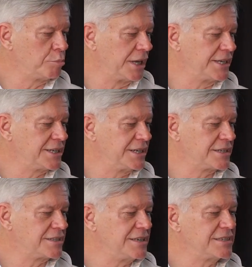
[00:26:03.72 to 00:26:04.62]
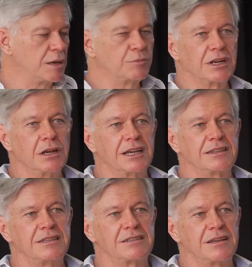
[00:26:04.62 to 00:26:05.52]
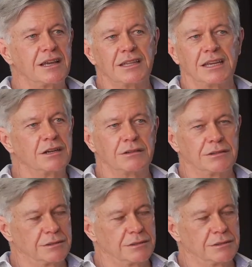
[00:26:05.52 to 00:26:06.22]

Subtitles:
players tend to see something like this and they don't